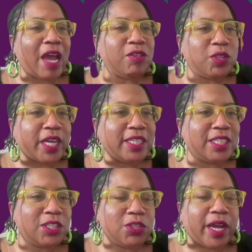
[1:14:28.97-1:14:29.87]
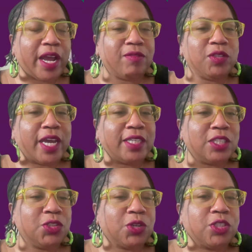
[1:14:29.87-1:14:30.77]
Have you
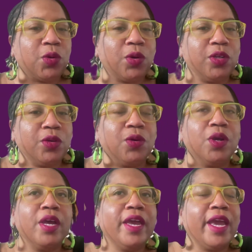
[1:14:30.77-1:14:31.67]
tested your soil?